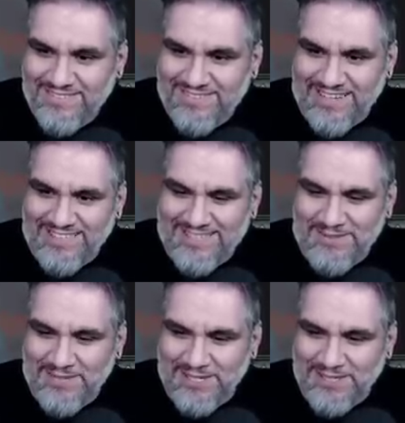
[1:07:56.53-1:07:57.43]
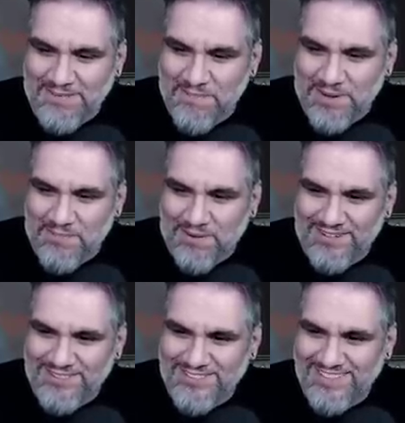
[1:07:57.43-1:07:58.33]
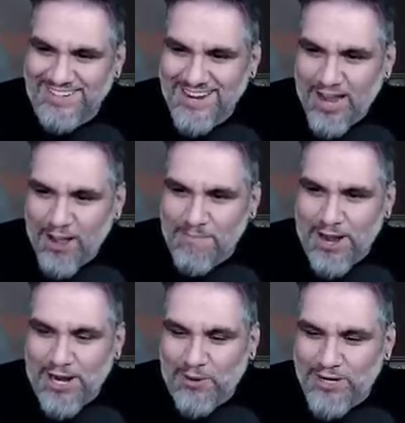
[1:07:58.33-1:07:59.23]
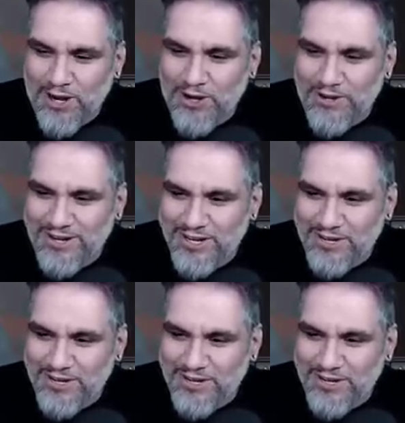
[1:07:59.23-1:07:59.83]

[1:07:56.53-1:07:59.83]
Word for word: government. That seems like some Big Brother shit. Michael, we know you didn't